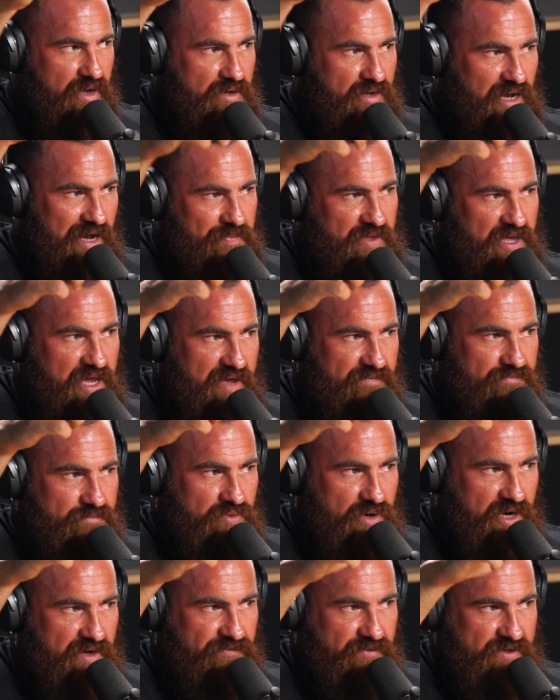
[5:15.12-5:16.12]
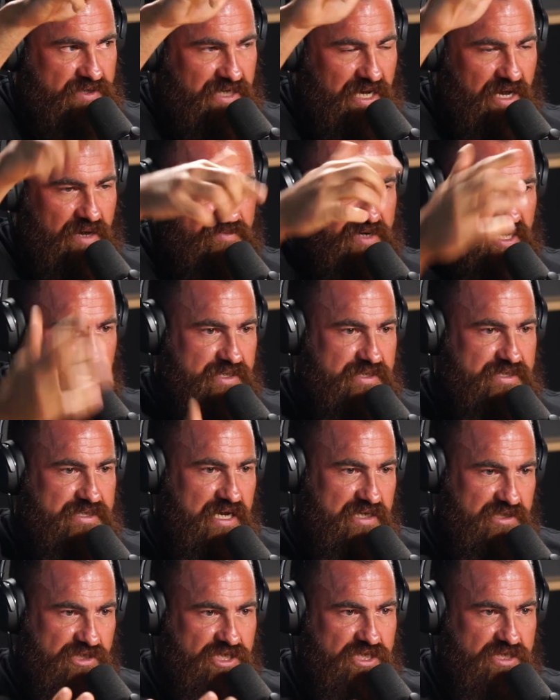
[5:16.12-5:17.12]
Up there having breakfast, come down.
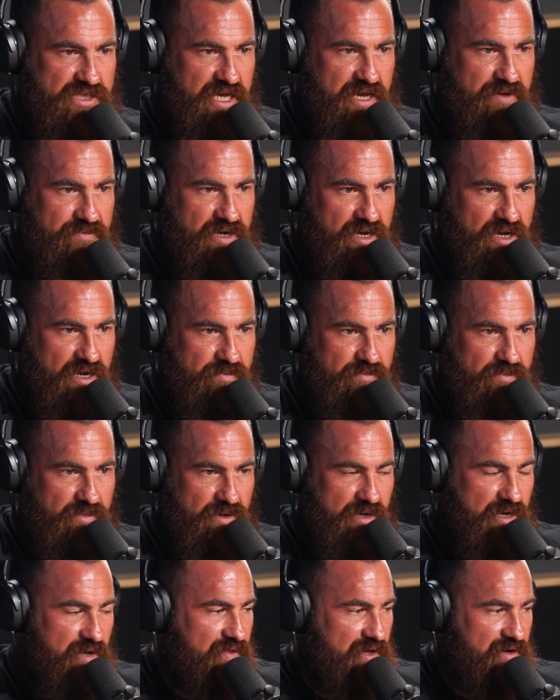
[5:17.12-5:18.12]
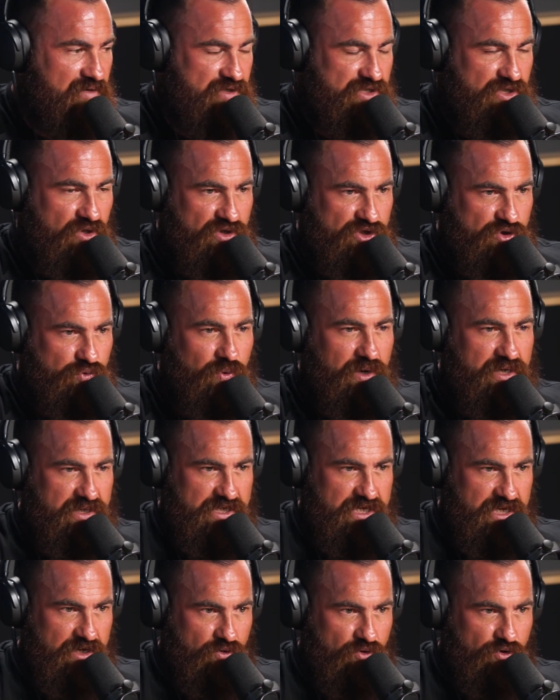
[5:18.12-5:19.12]
Sun's just coming up, and there is like
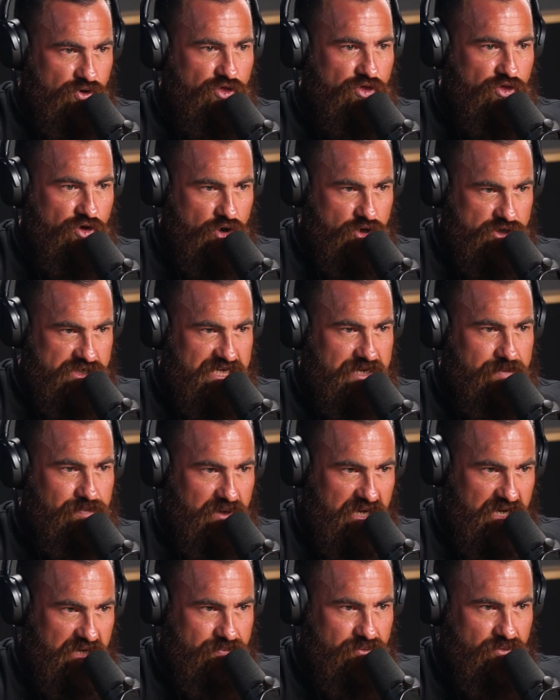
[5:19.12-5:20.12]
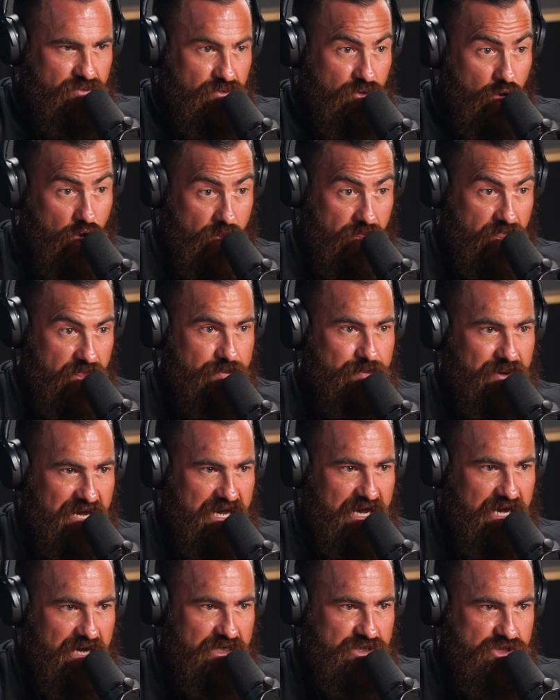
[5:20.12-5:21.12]
20 or 30 people on the
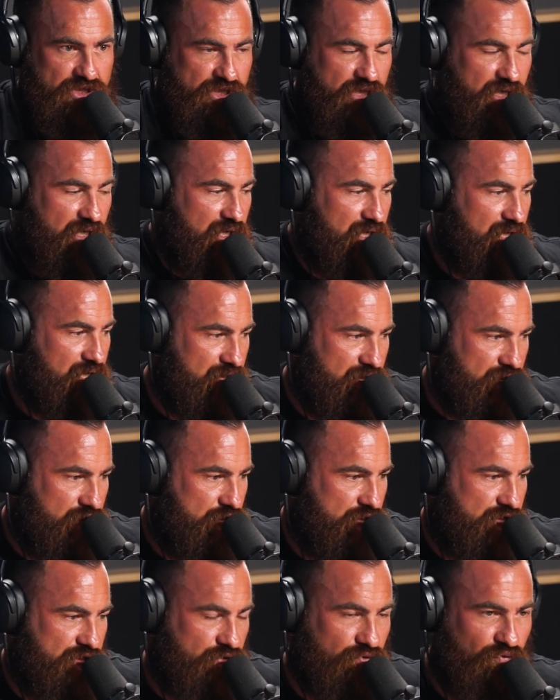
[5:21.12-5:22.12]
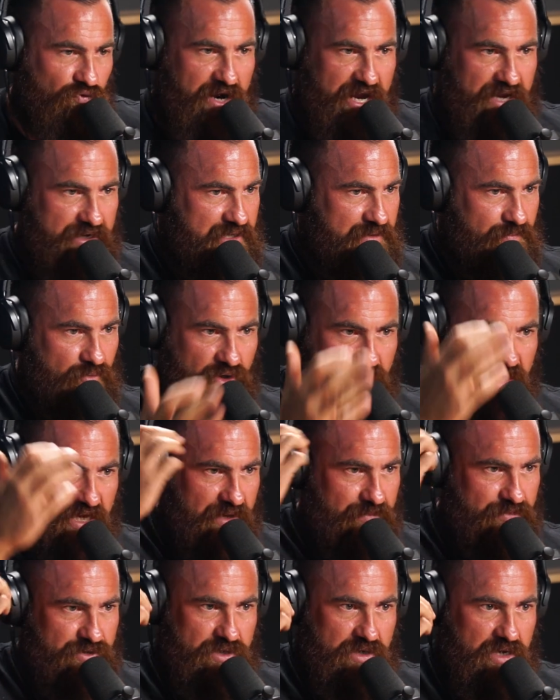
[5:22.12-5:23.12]
barge just surrounding my
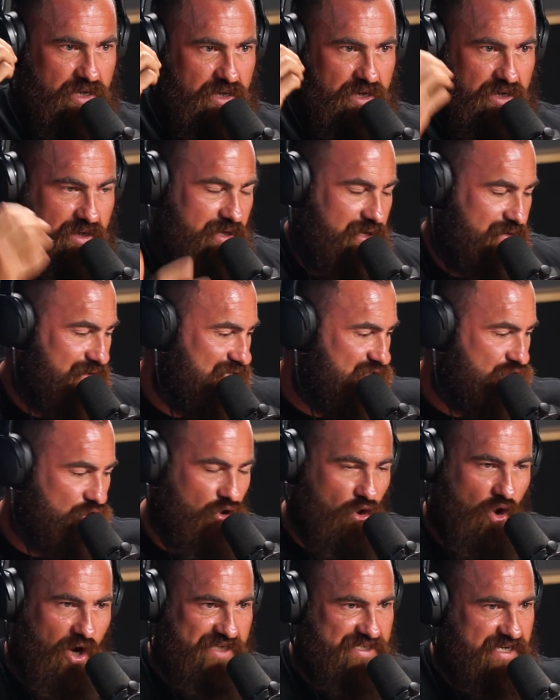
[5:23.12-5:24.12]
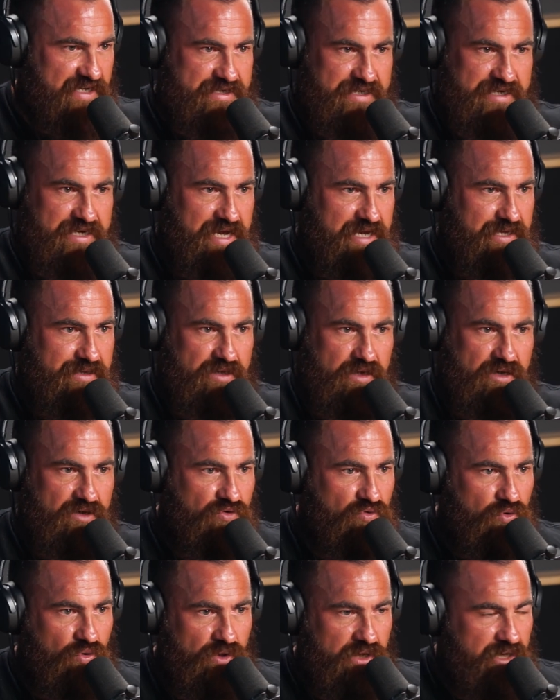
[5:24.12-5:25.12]
camper trailer. There's guys underneath it
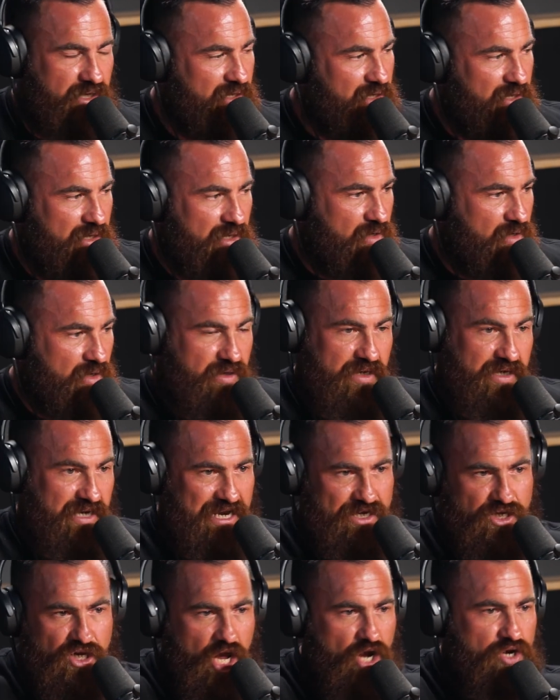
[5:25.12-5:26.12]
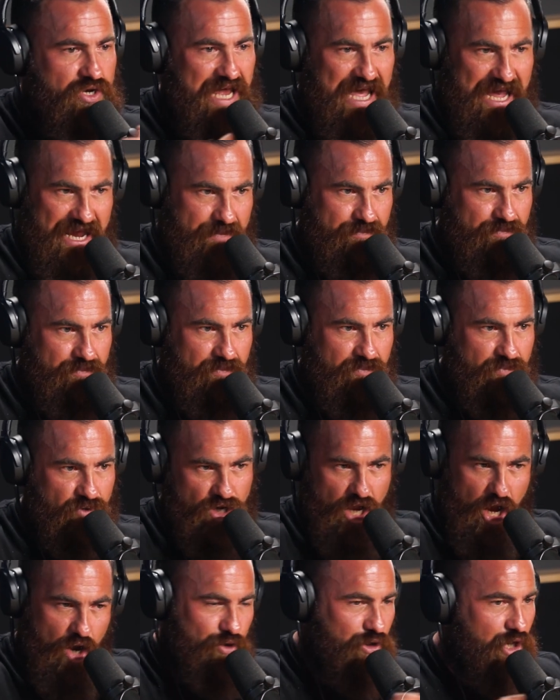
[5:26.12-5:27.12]
crawling. It had no name,
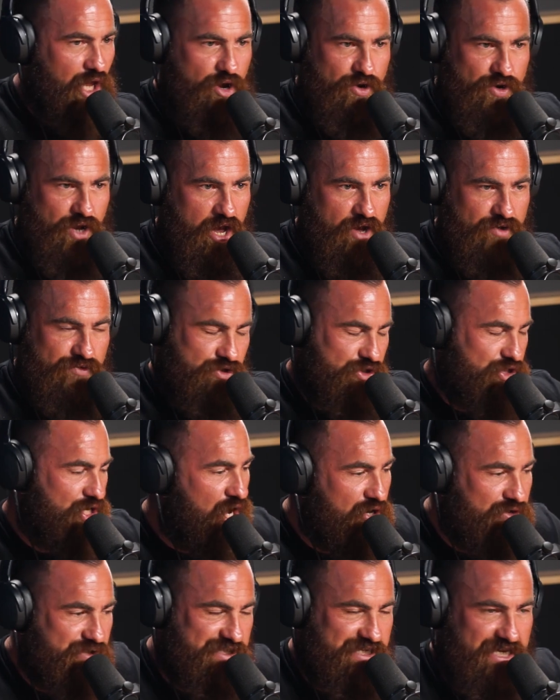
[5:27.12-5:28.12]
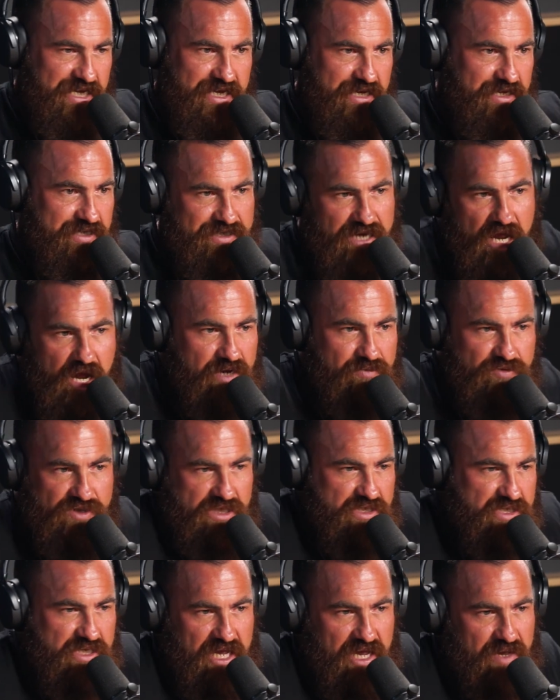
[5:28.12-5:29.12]
no logos, no stickers. No, it was
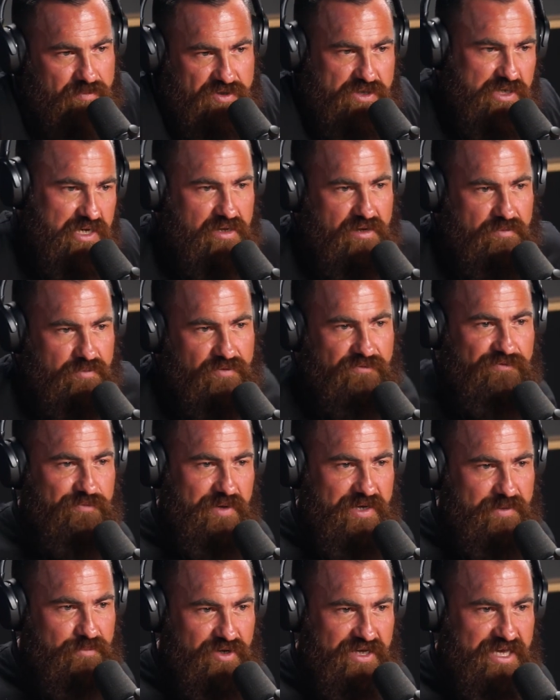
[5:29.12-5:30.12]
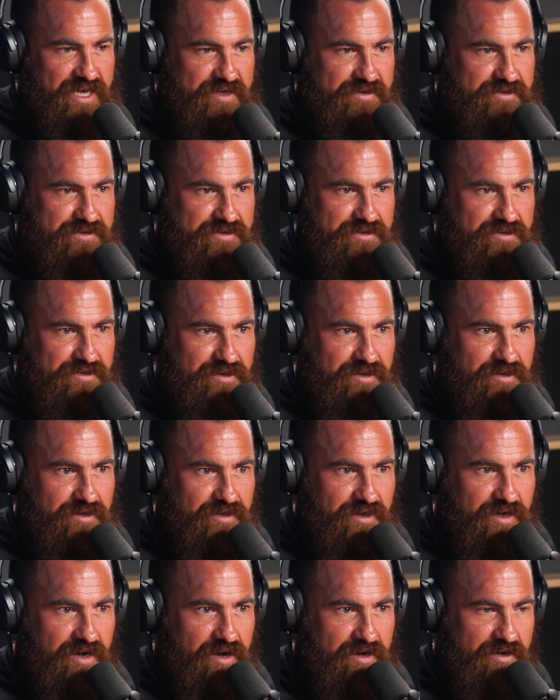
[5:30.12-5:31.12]
just a camper trailer I built for me and my kids,
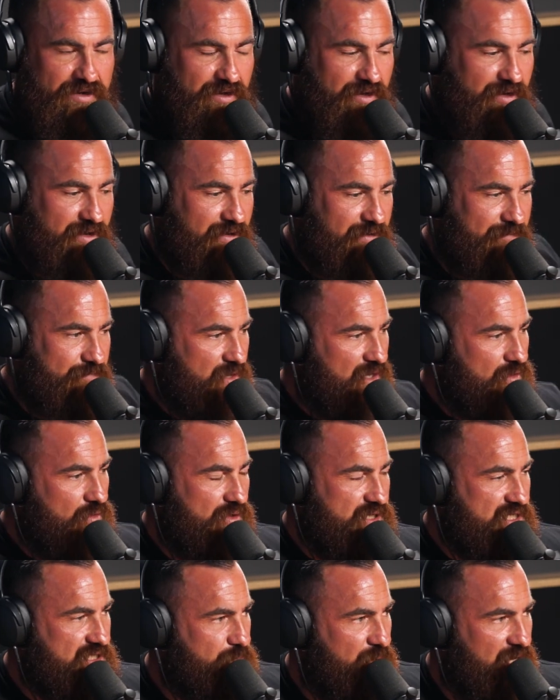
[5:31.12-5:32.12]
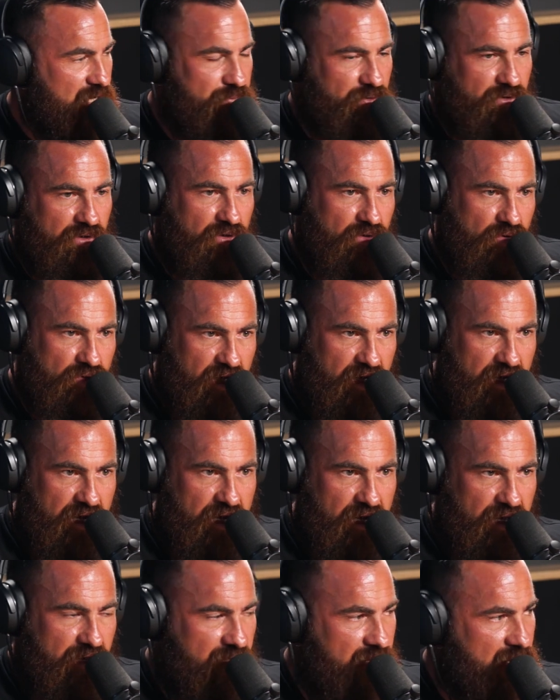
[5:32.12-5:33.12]
you know? And all these people are looking
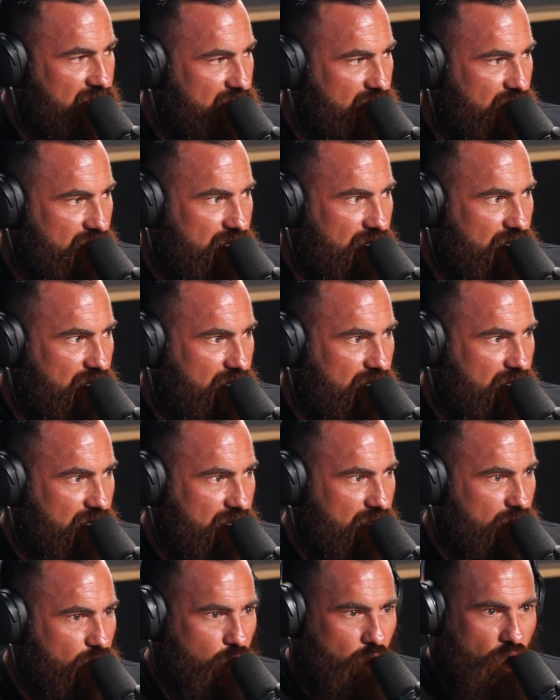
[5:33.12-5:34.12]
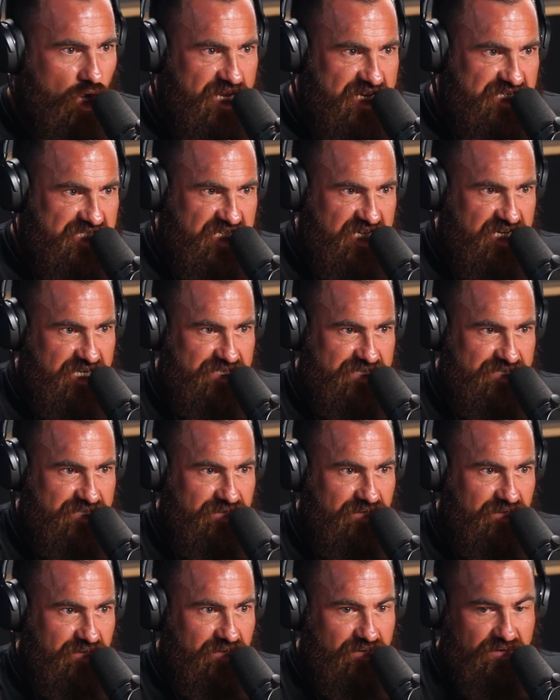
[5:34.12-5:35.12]
at it and they are like, what is
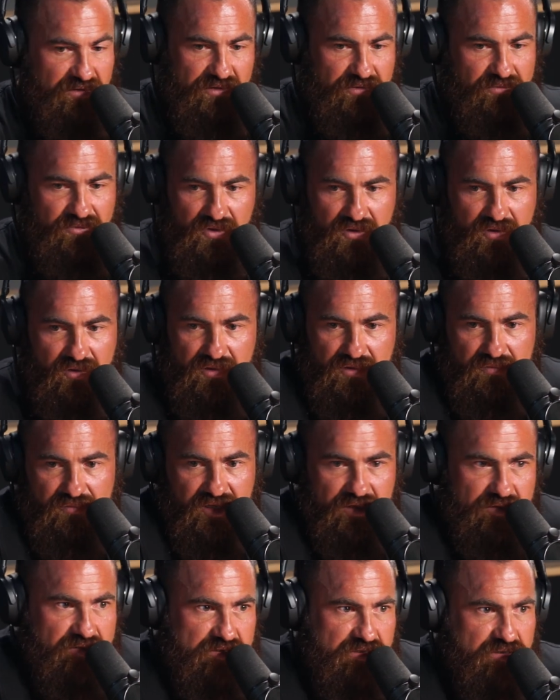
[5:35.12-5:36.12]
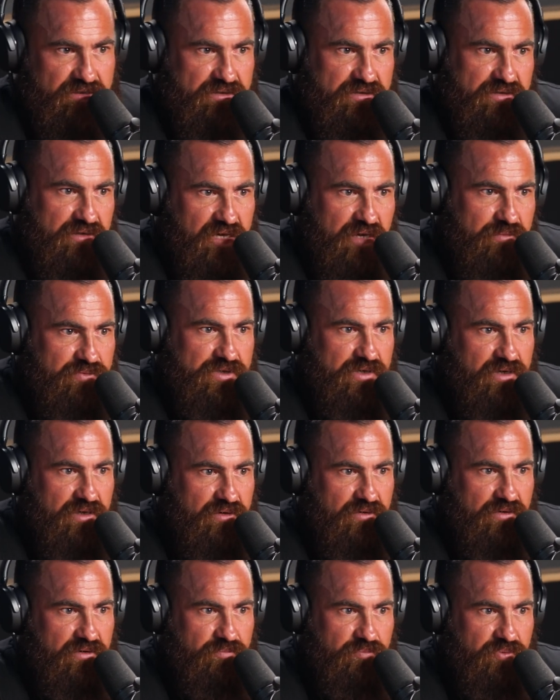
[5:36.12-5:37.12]
this? And I'm like, oh man, it's just a camper
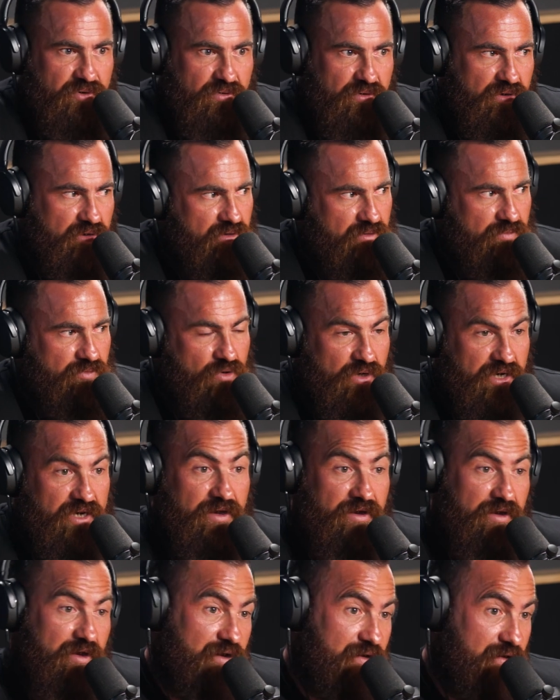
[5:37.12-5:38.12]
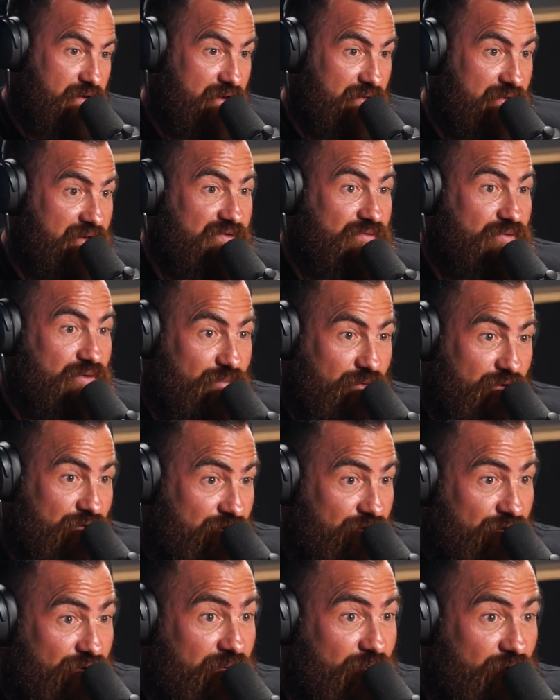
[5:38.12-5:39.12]
trailer I built. And I'm like, and that's what I'm like,
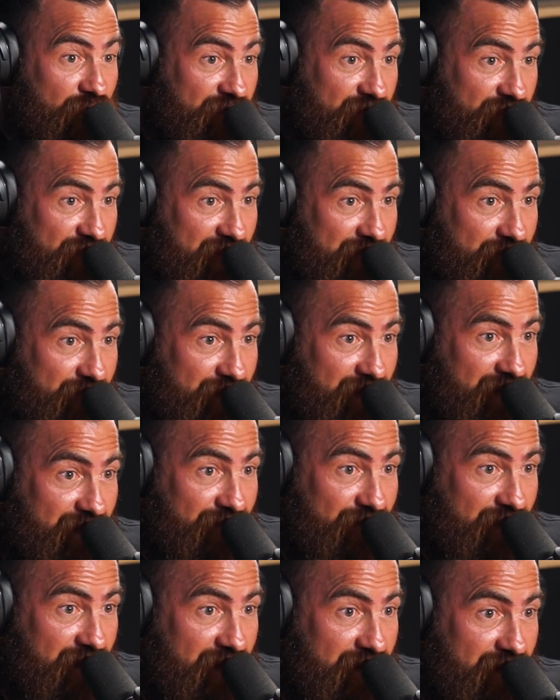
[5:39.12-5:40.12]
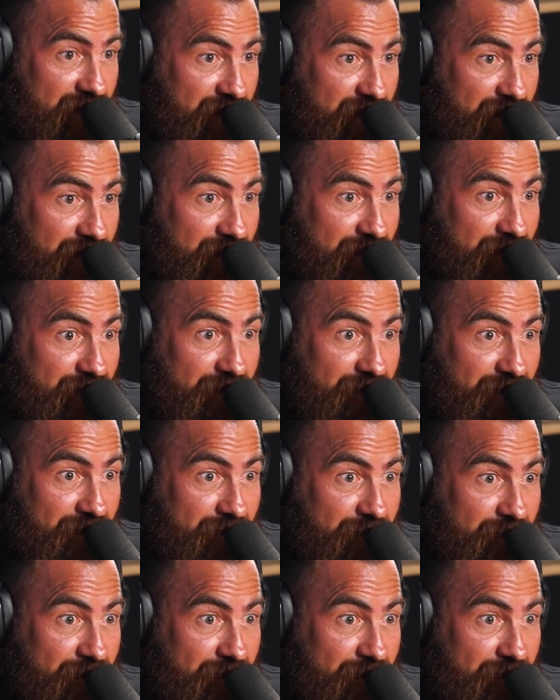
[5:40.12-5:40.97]
dude, I'm onto something here, eh? So you didn't have